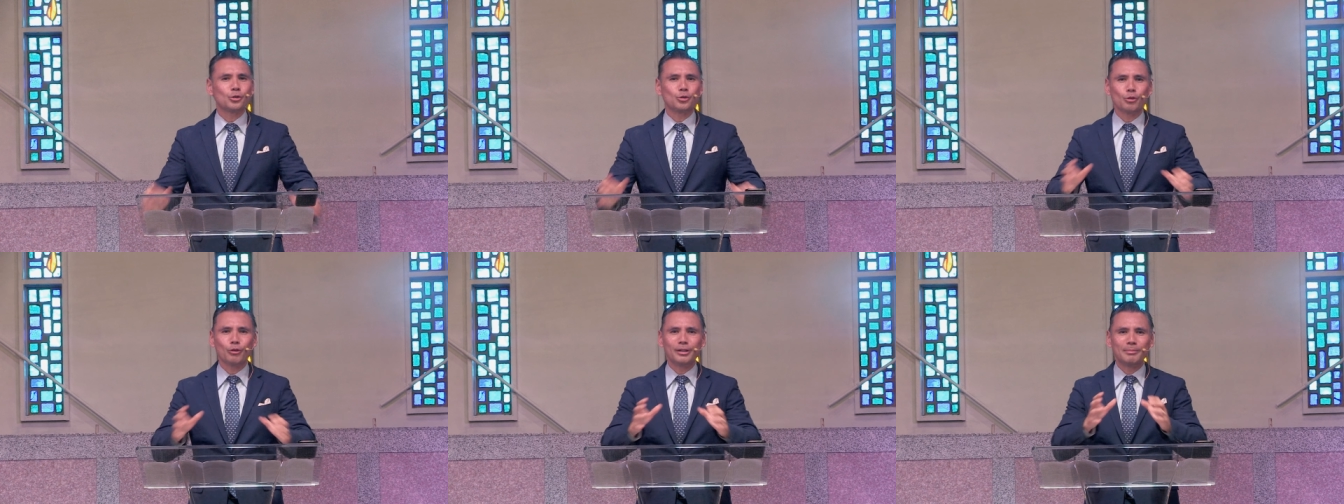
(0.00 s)

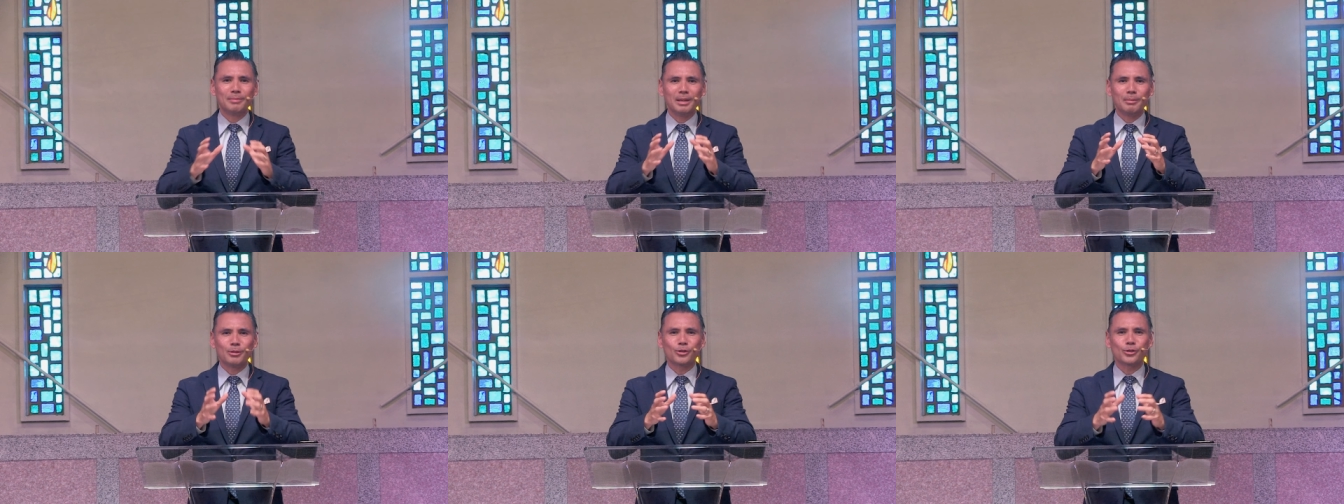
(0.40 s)
joy to be
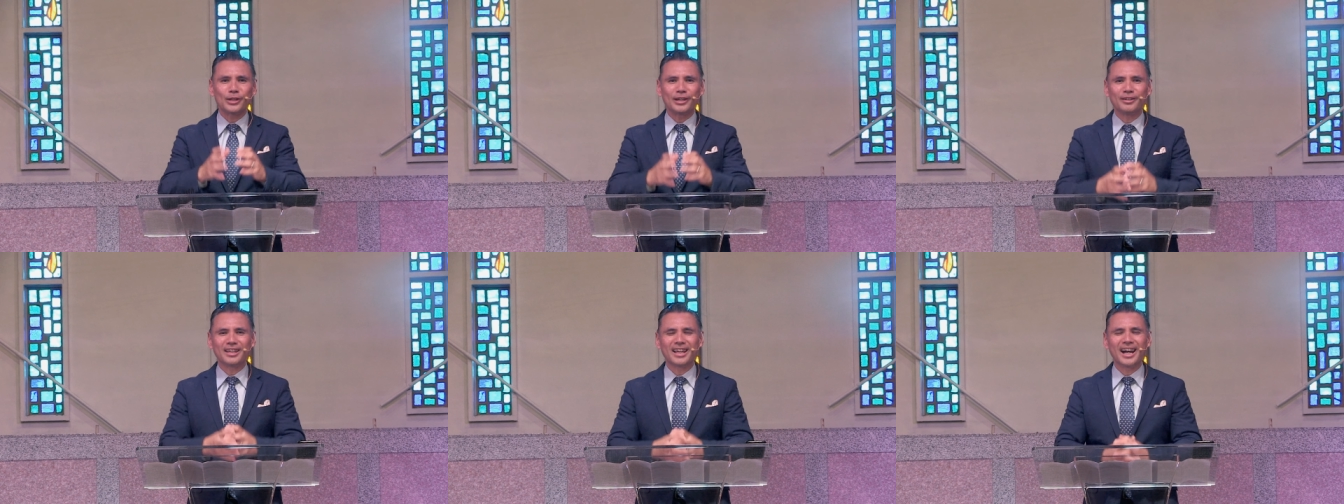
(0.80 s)
able to
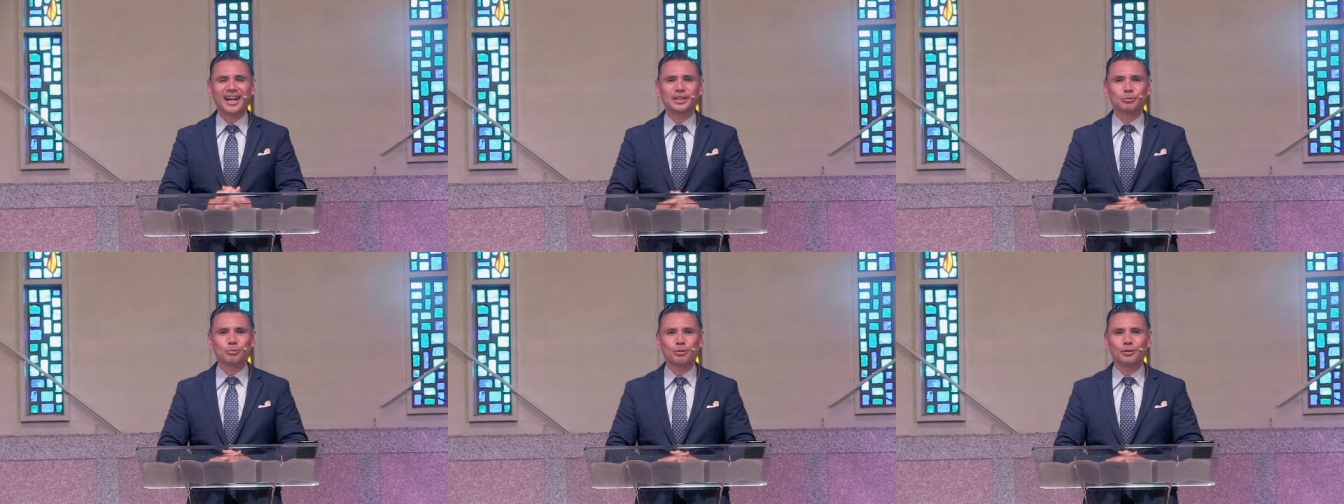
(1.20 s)
share
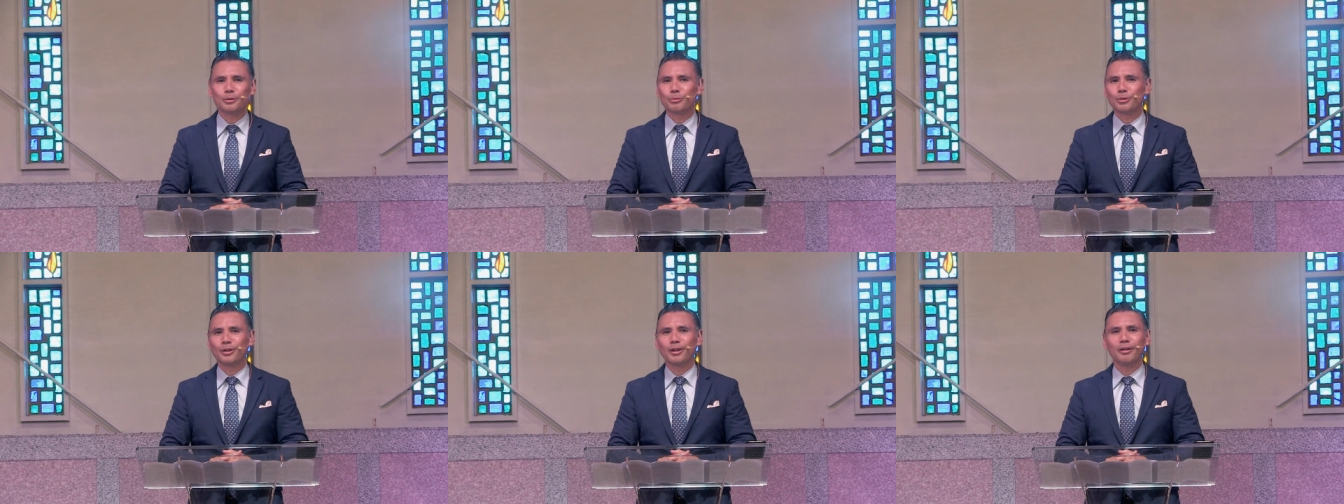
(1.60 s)
God's word
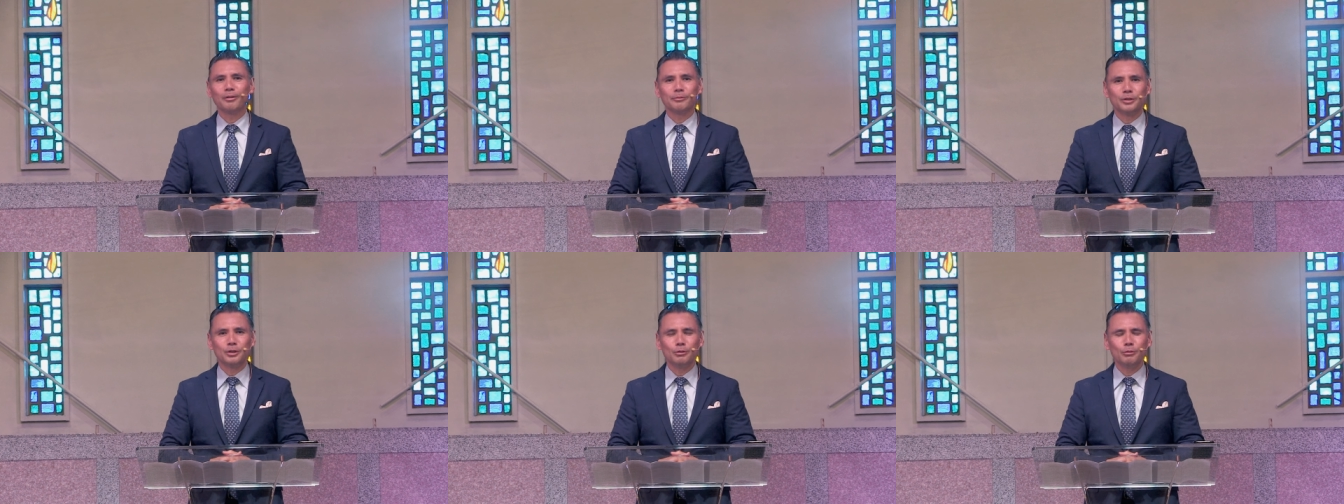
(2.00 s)
with all
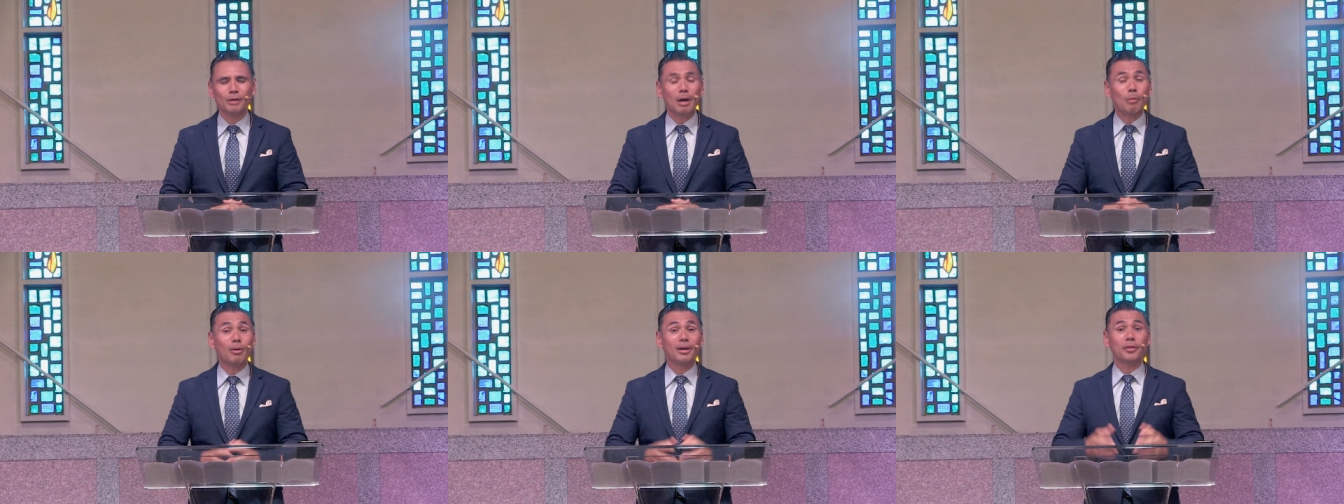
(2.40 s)
of you.
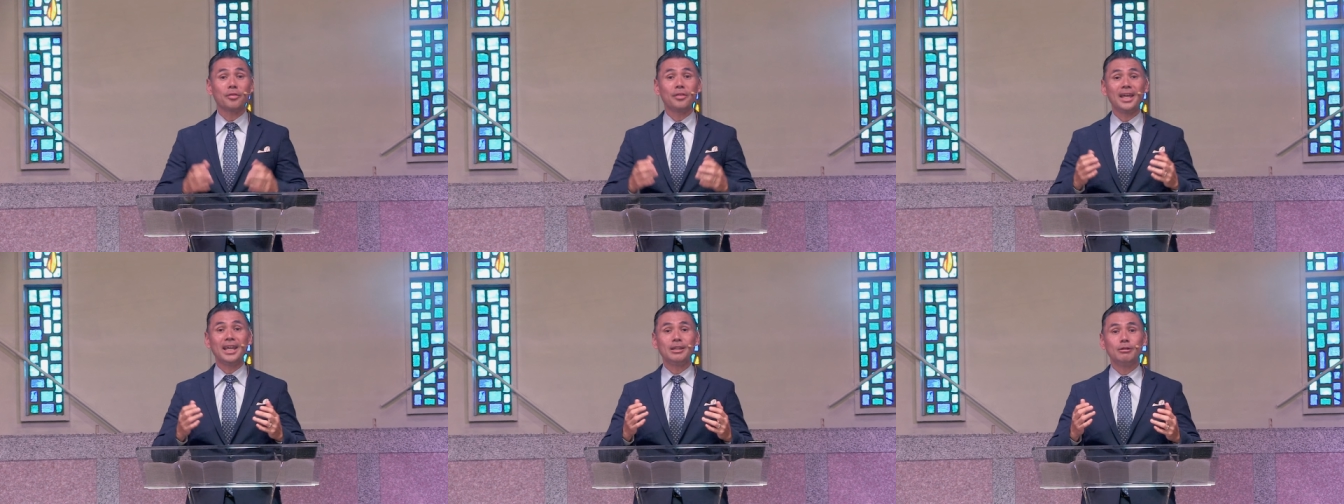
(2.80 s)
I want to
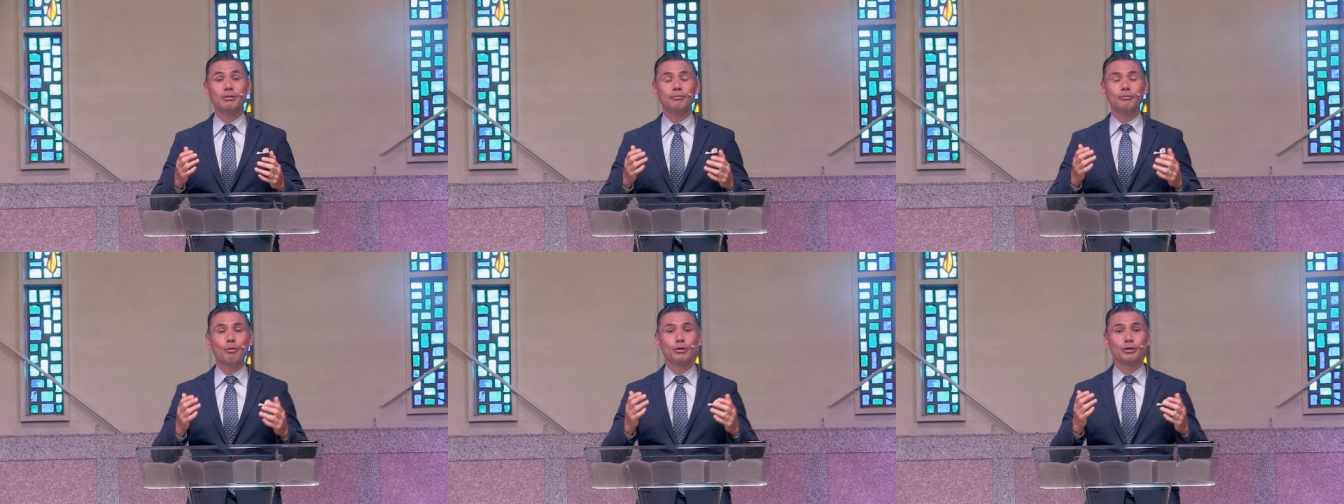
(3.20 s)
thank you
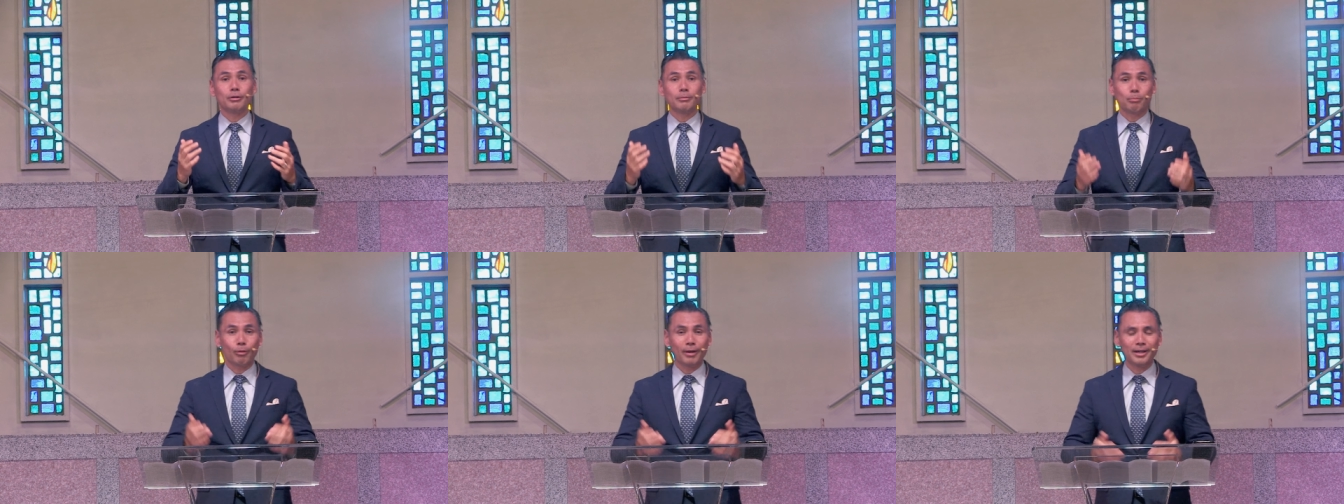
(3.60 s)
for your
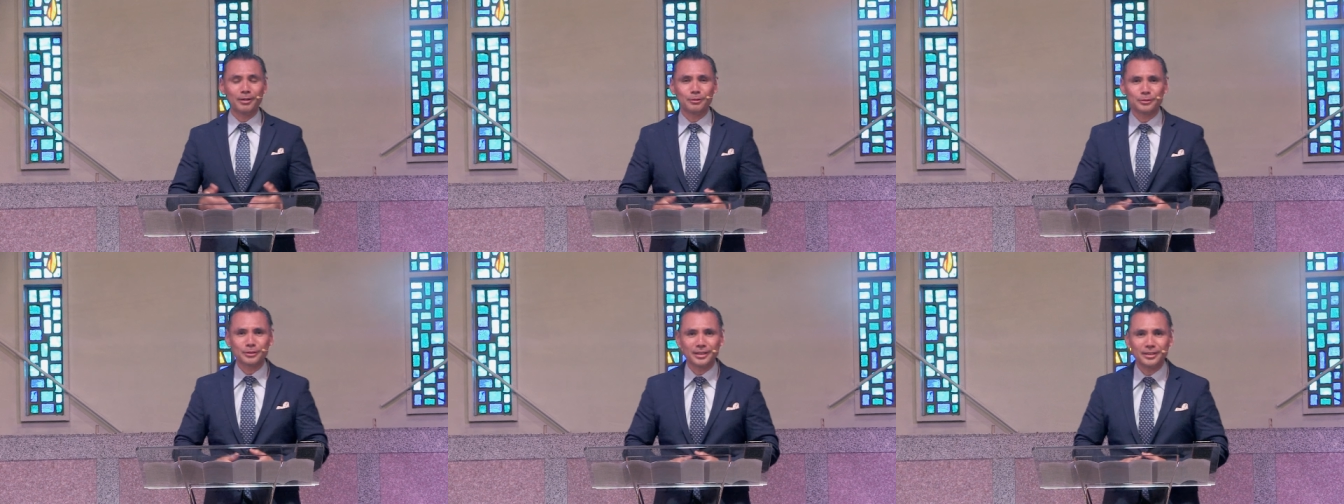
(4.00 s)

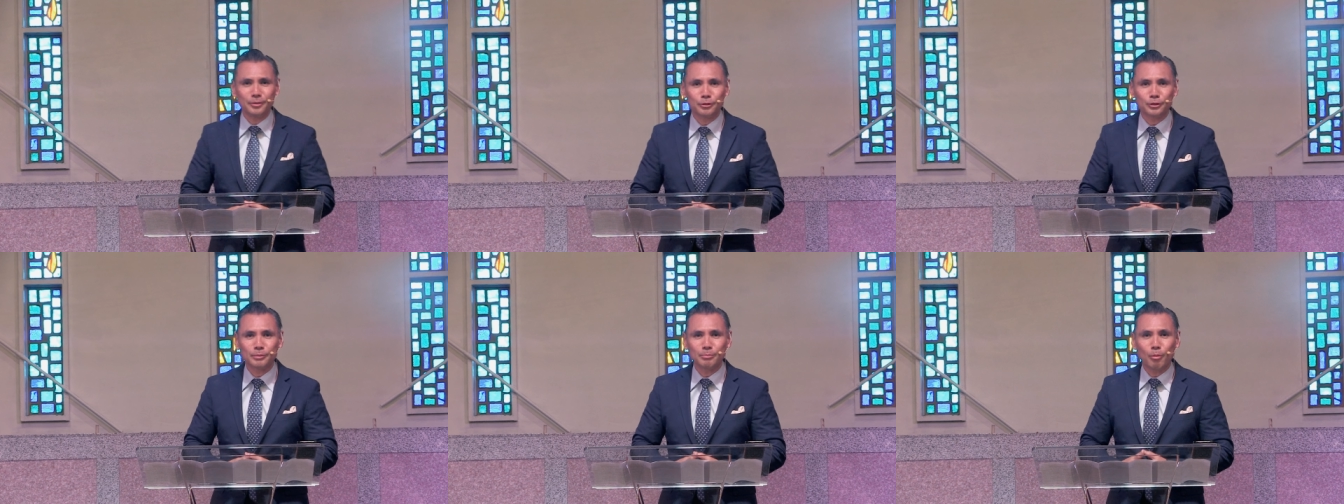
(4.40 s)
prayers and
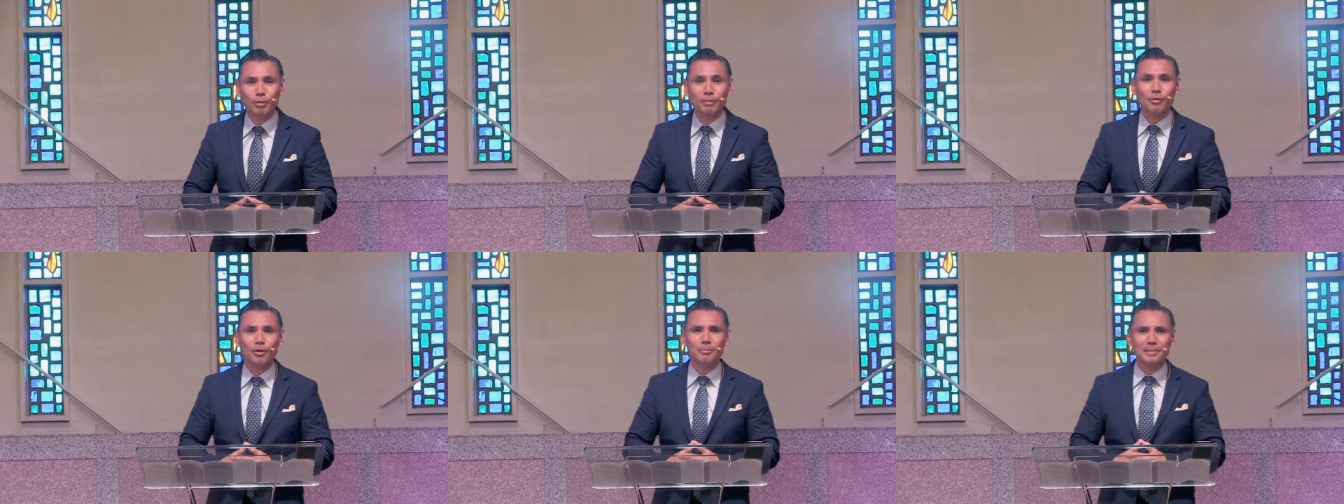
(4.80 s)
your support
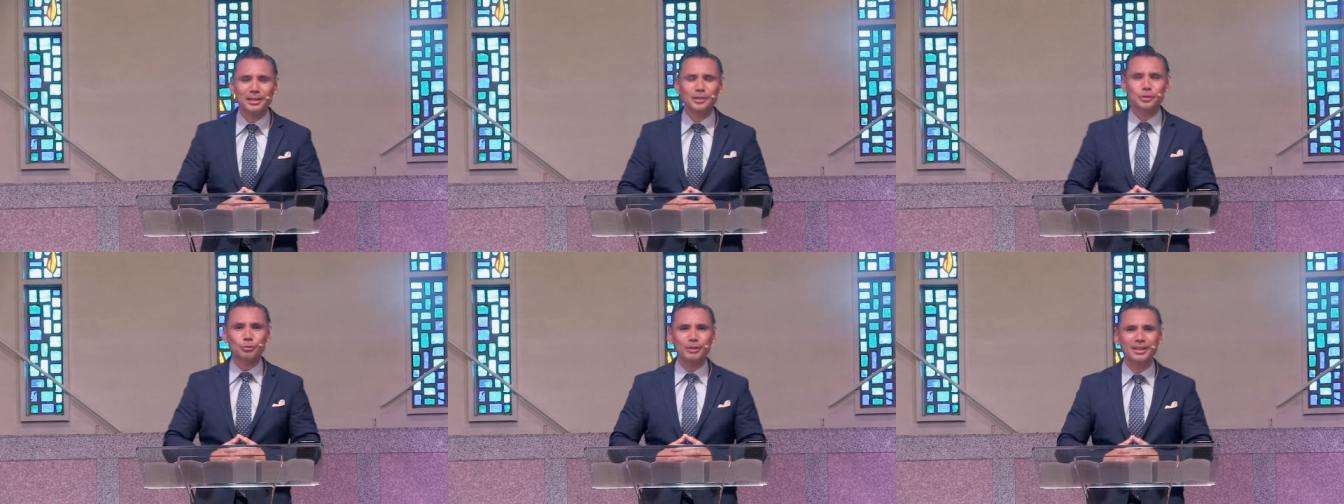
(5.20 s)
of our
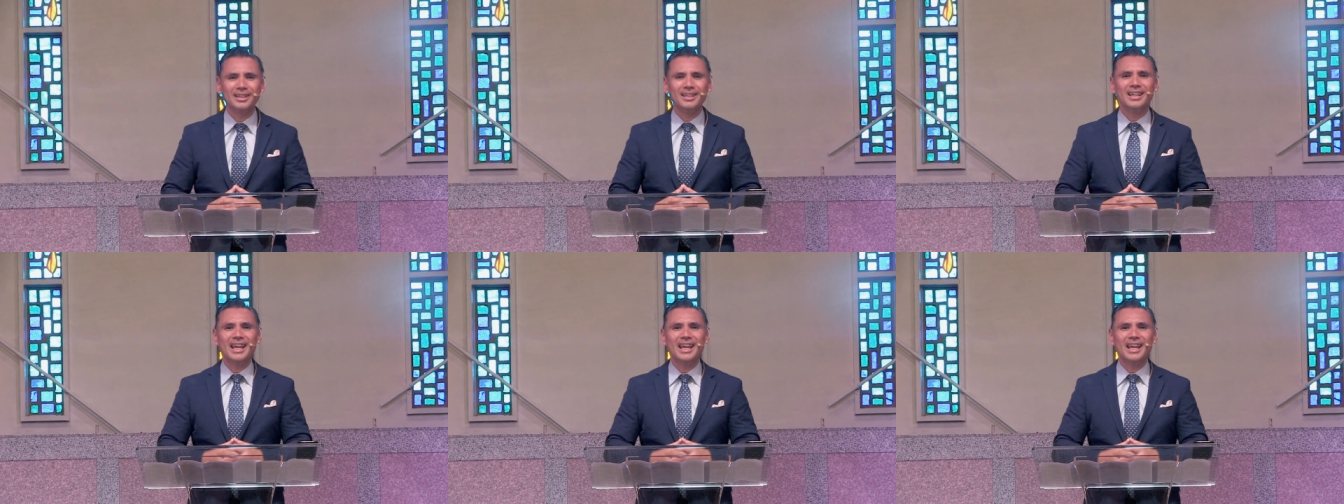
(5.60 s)
ministry.